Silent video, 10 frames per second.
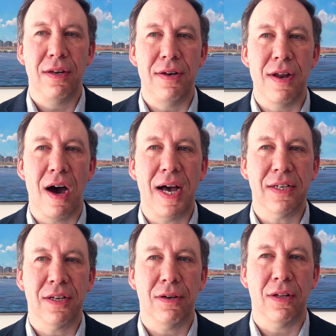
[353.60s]

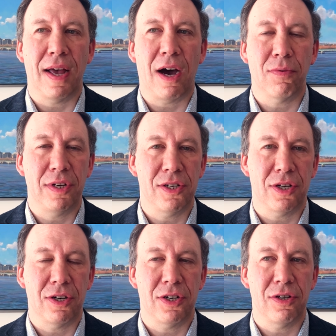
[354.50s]
not to allow
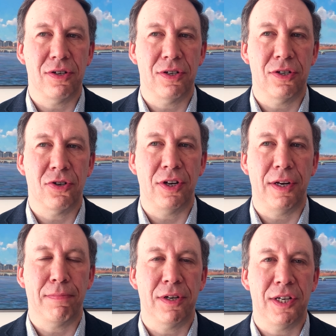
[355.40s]
researchers to
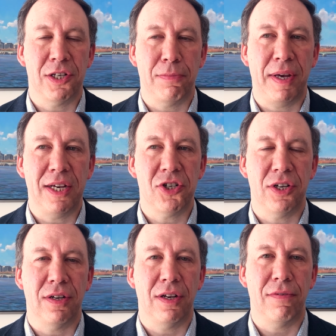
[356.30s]
treat
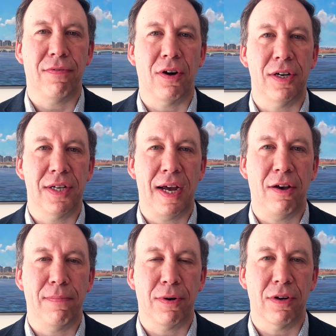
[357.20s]
participation in foreign
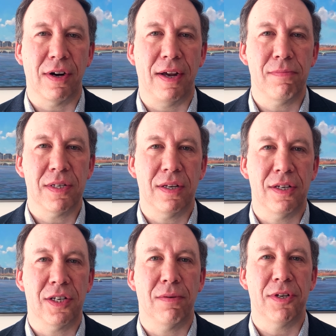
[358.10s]
talent programs, a
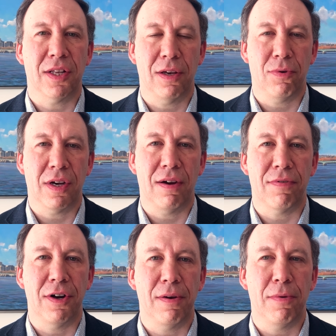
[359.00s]
subject that we'll
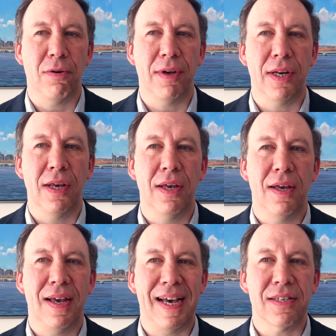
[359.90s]
cover in a moment,
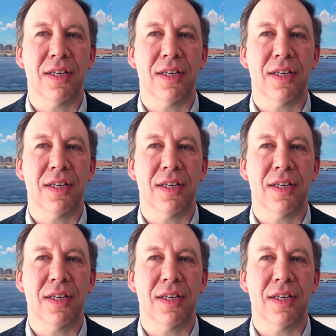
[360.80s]
as